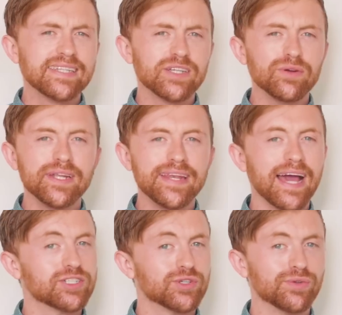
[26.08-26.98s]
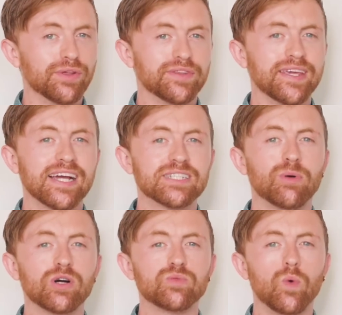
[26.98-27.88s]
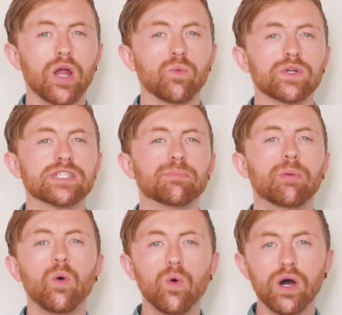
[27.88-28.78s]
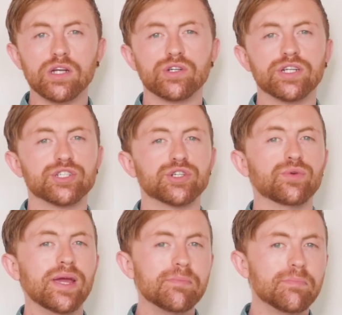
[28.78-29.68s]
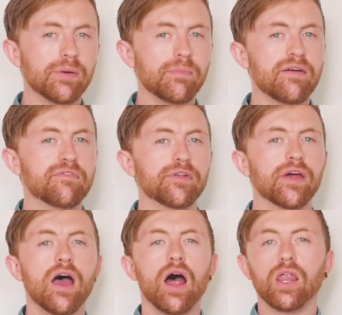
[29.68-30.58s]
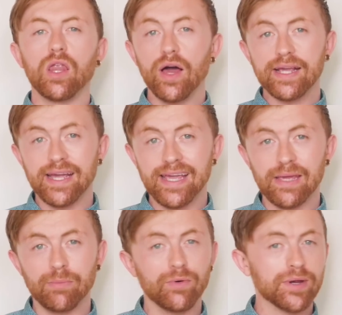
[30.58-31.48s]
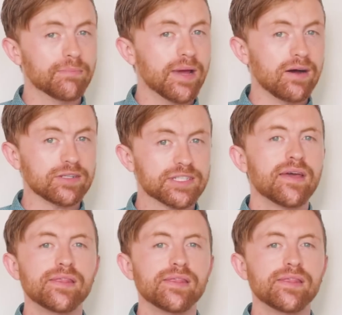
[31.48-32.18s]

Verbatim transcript: It's only natural that the Xbox One would support a traditional input method like a keyboard and mouse.